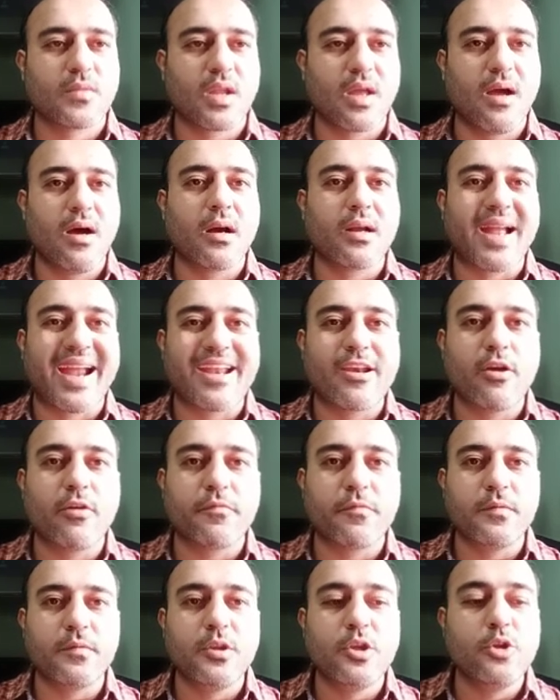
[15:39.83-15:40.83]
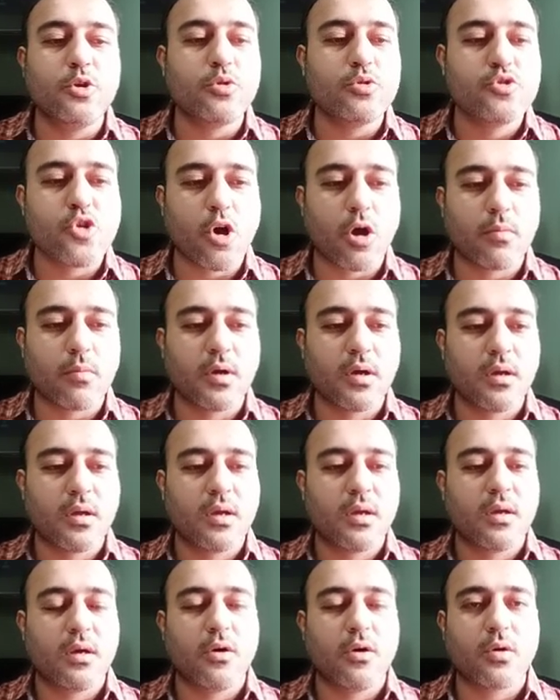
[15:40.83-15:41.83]
kind of new job.
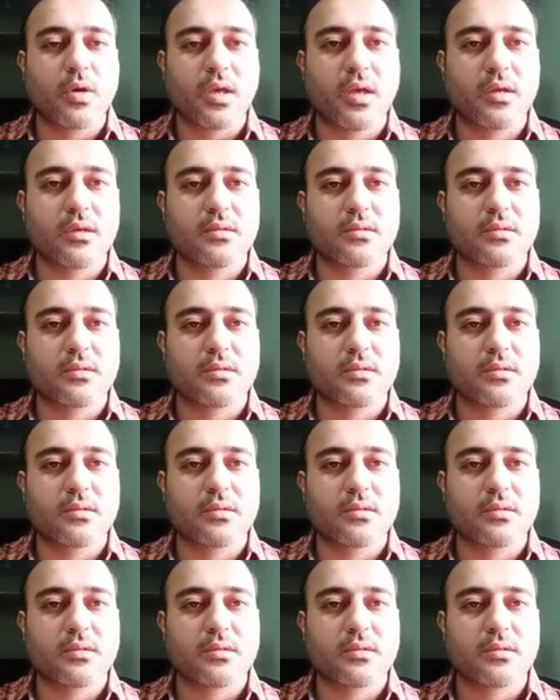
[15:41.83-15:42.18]
Okay,